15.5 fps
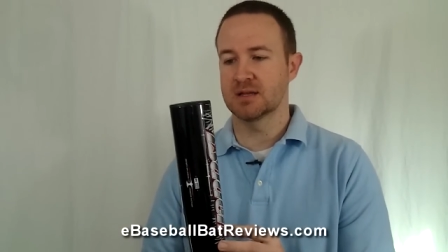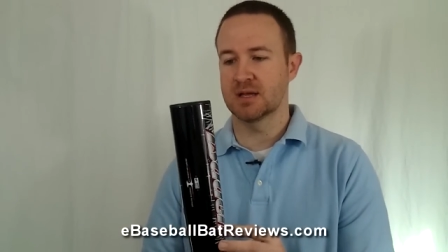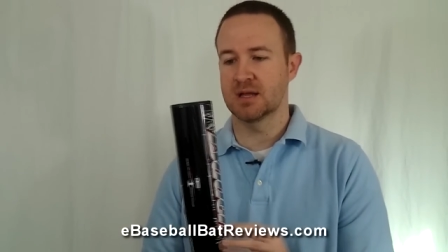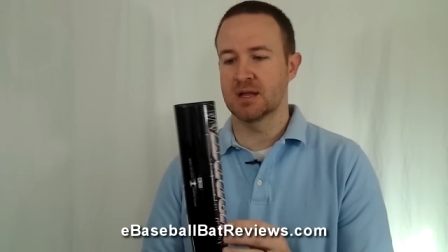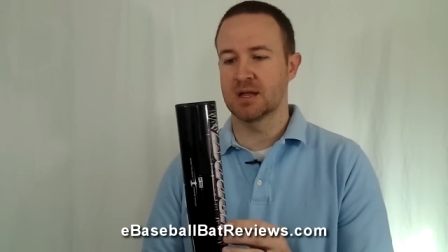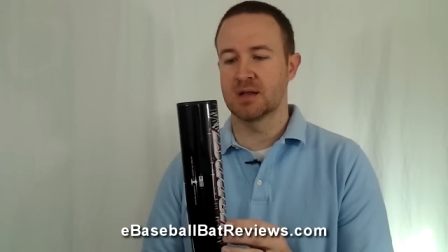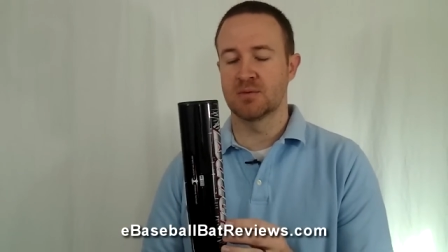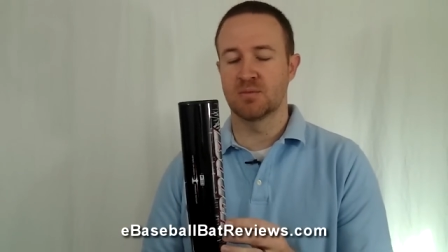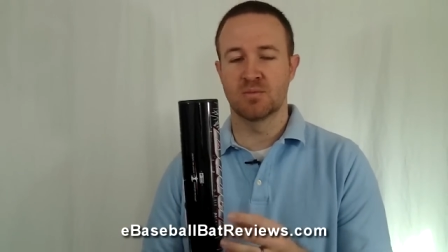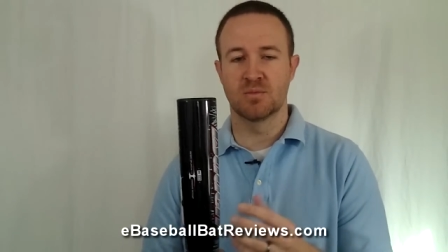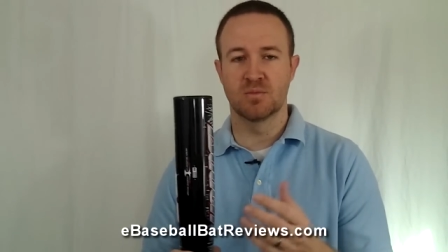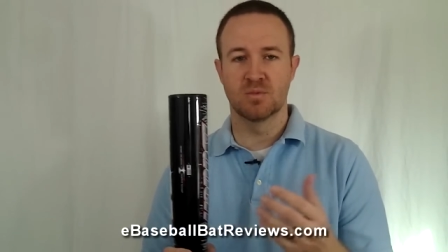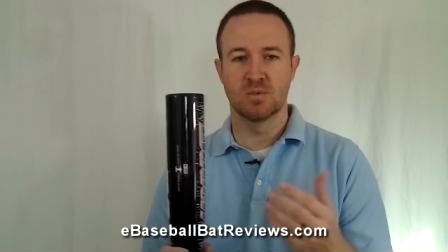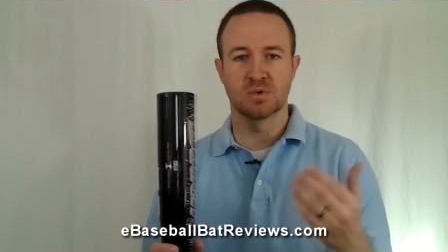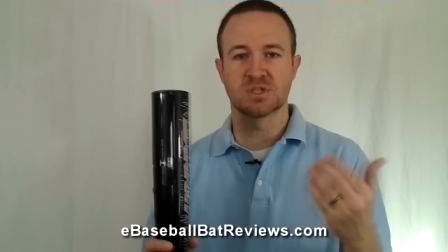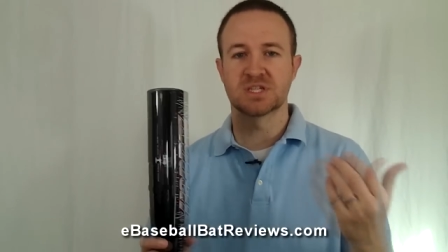and, and
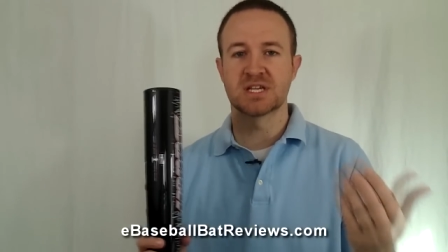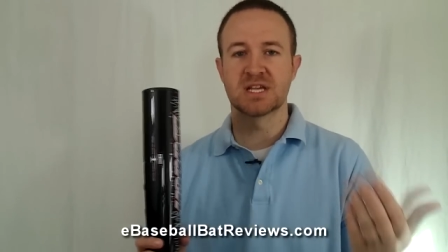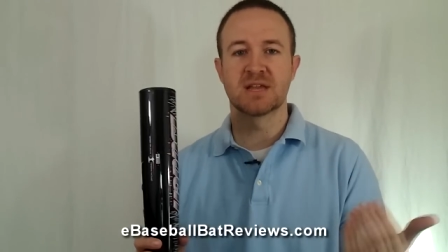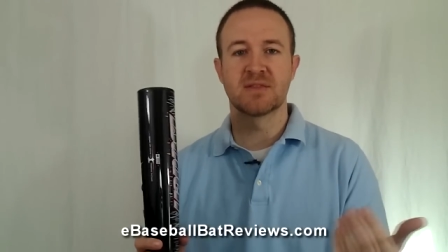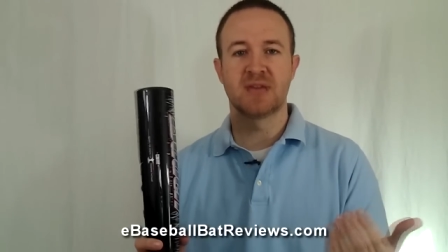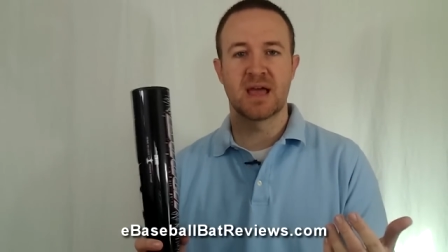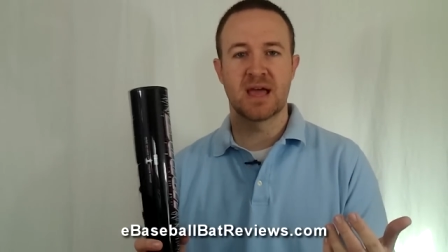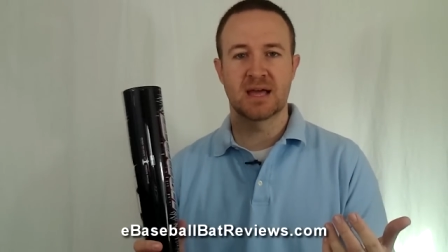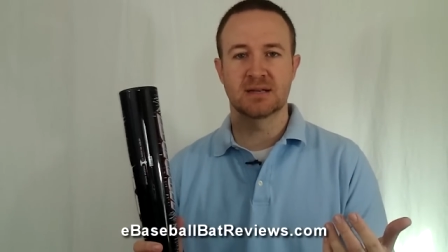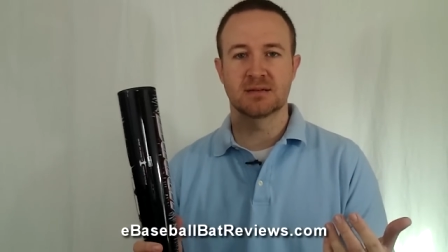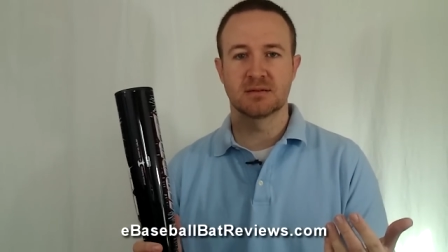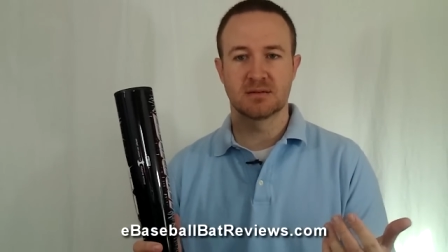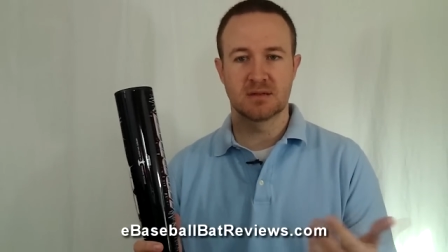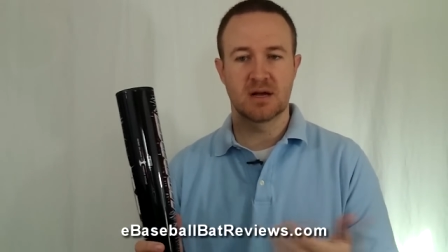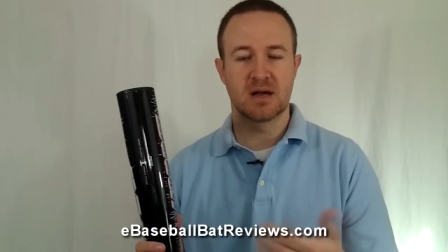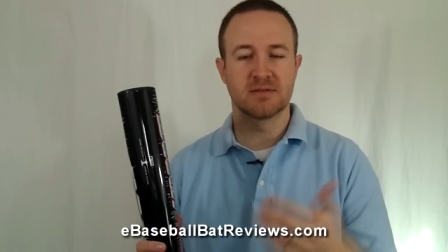we're seeing that
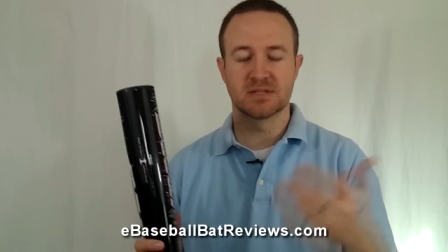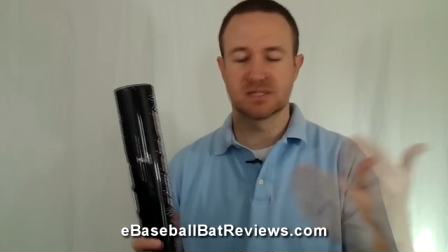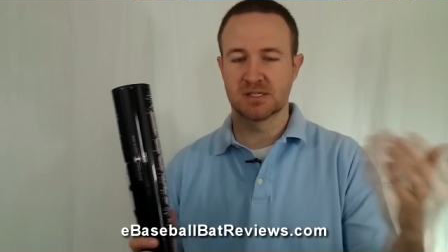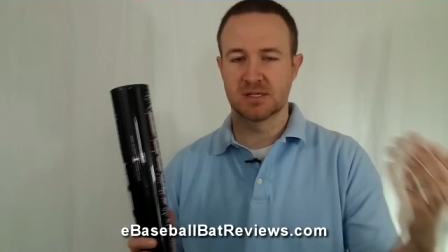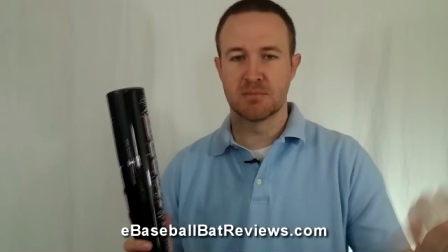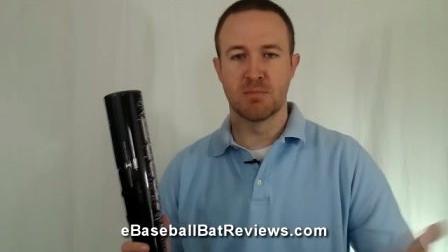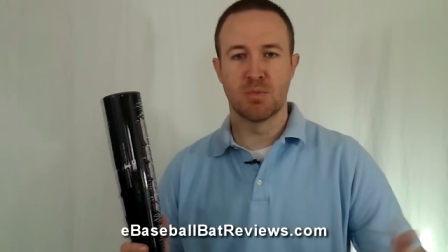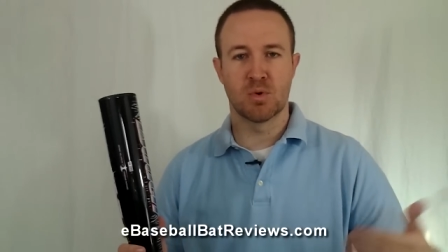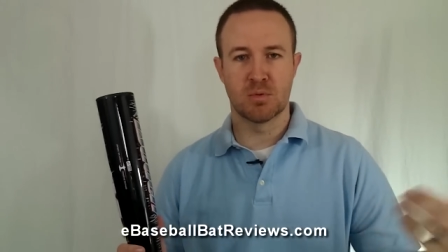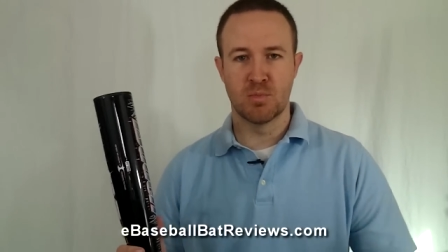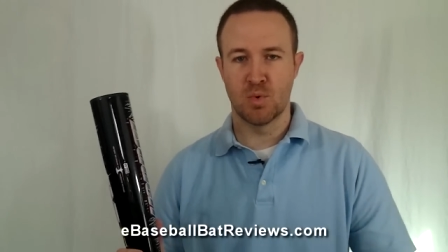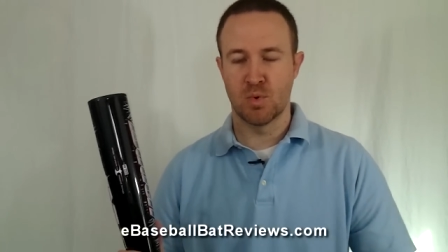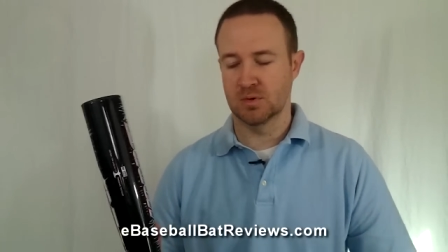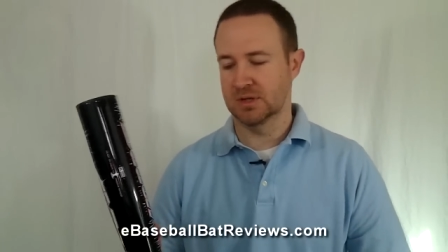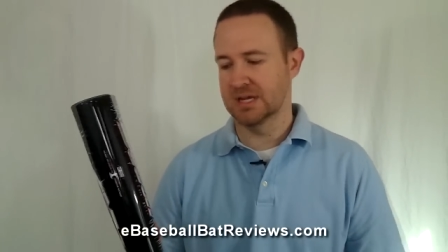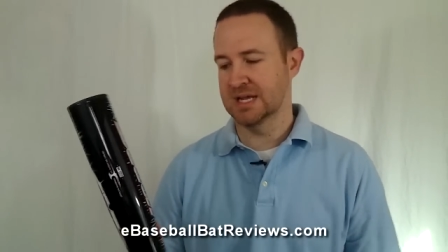obviously in more and
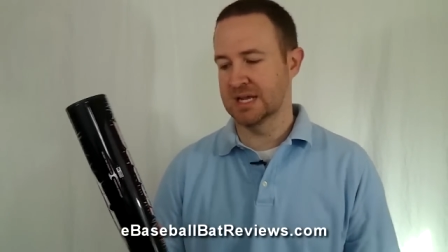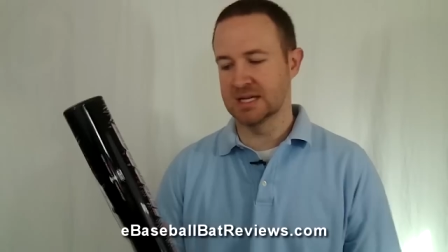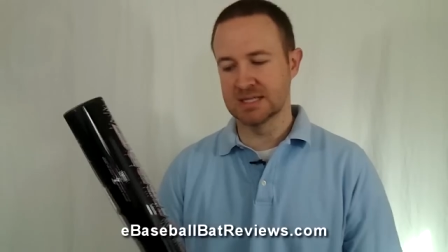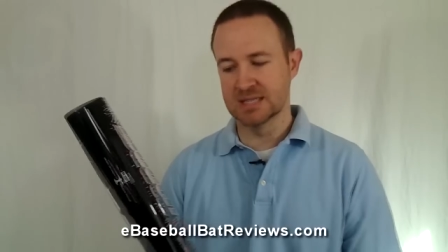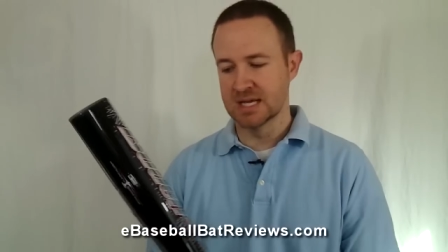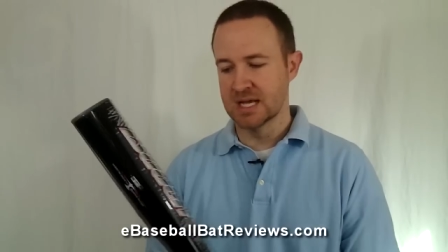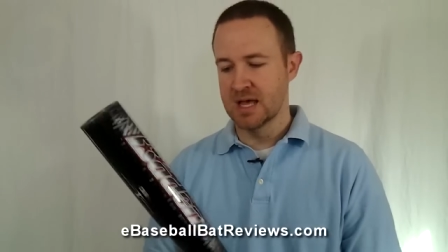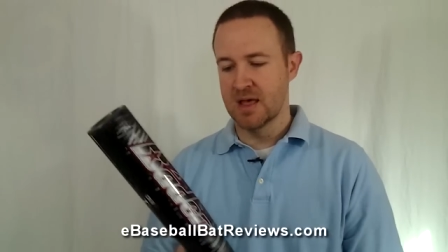more leagues,